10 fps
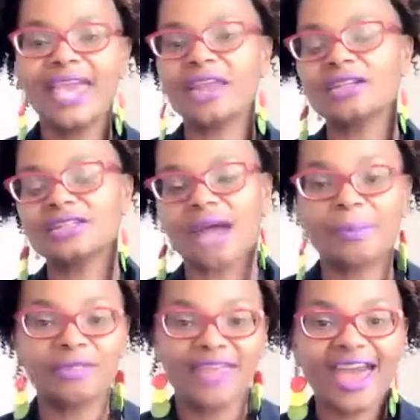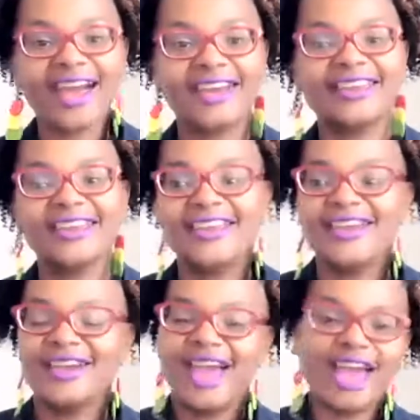And on top of that,
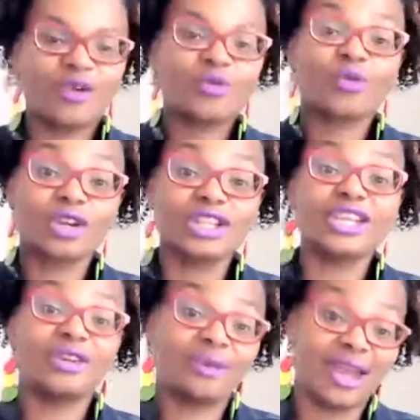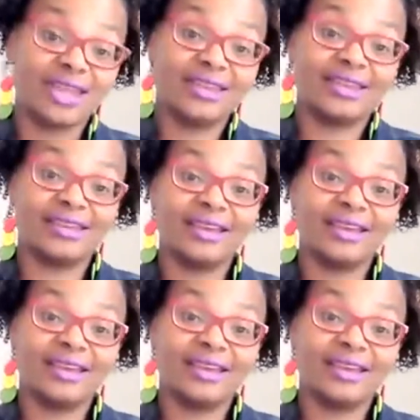had a really great